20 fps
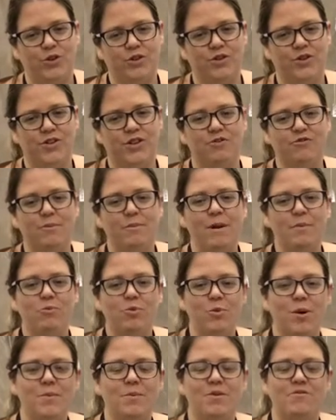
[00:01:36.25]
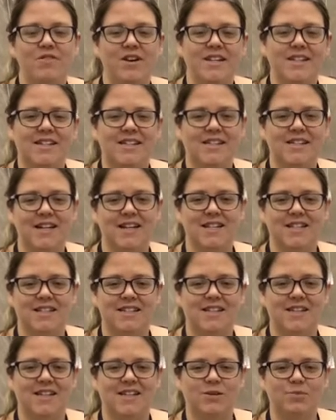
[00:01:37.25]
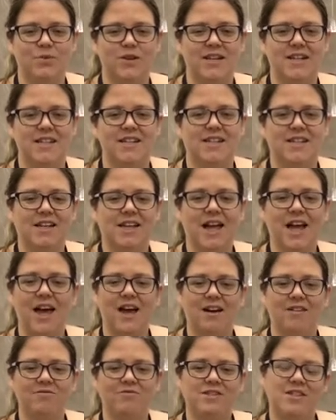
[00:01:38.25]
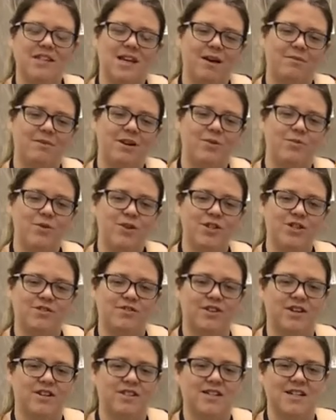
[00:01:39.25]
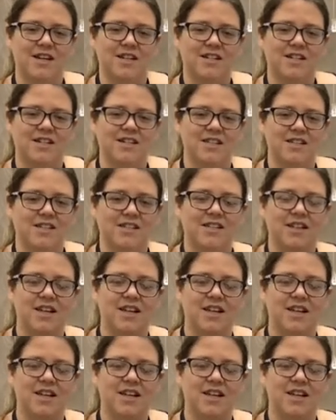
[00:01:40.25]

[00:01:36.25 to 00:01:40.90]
So remember, when we're writing sentences, we need to count how many words are in our sentence